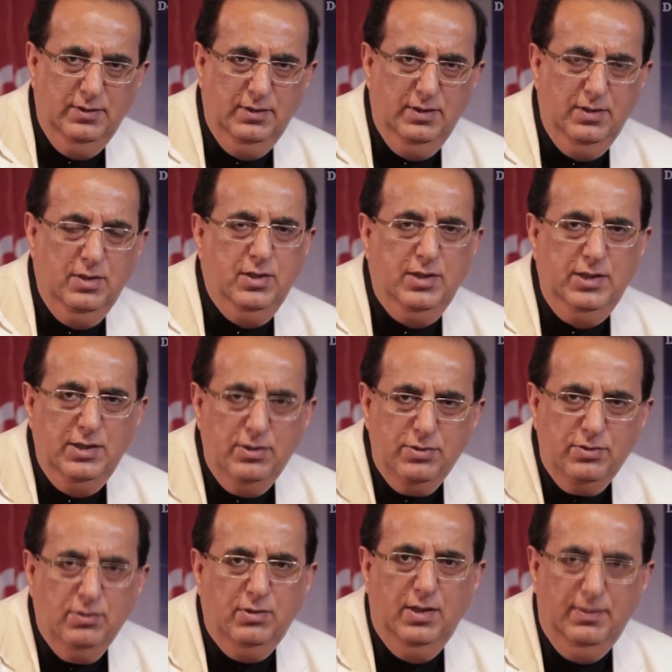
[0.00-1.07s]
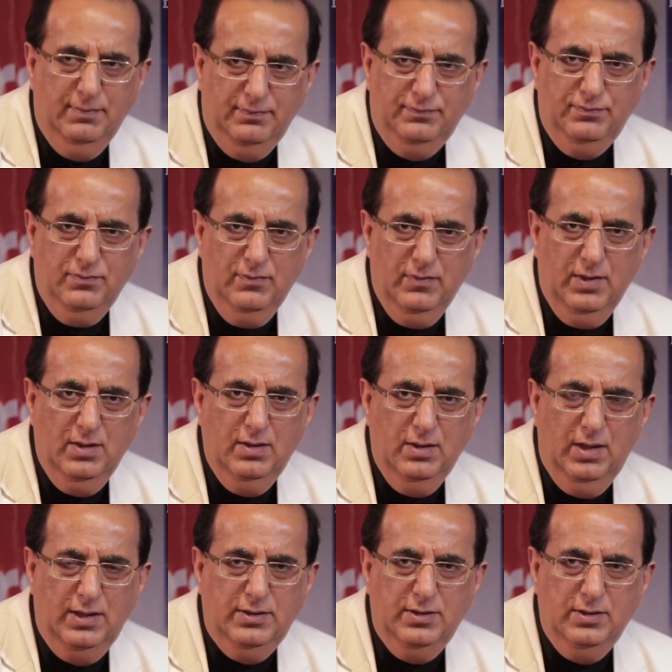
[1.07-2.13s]
in the years to come,
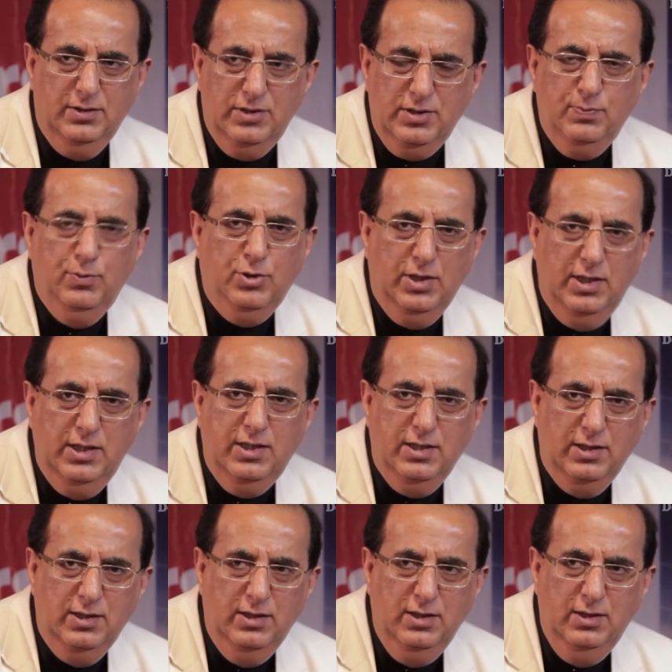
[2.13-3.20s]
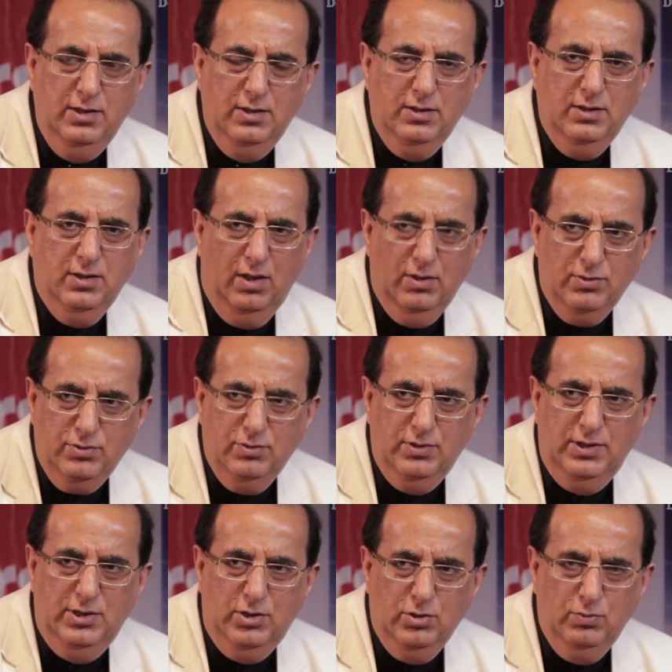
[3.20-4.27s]
I think this modality also
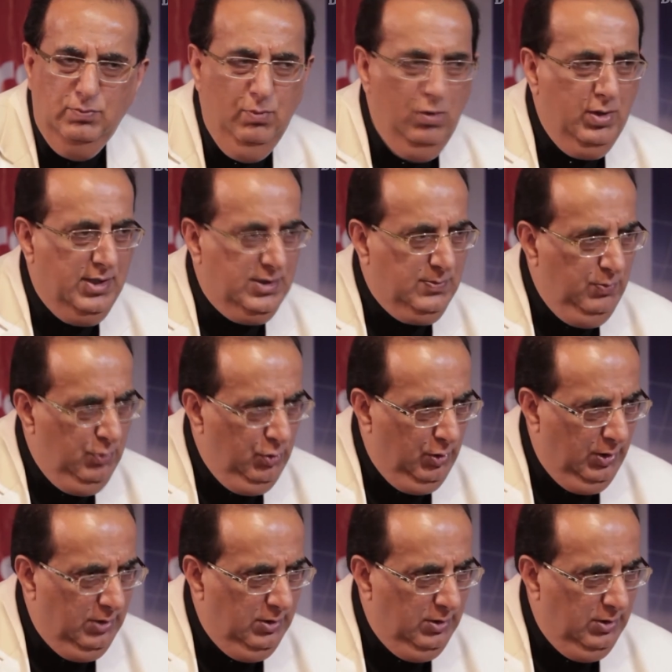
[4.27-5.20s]
need to be more explored.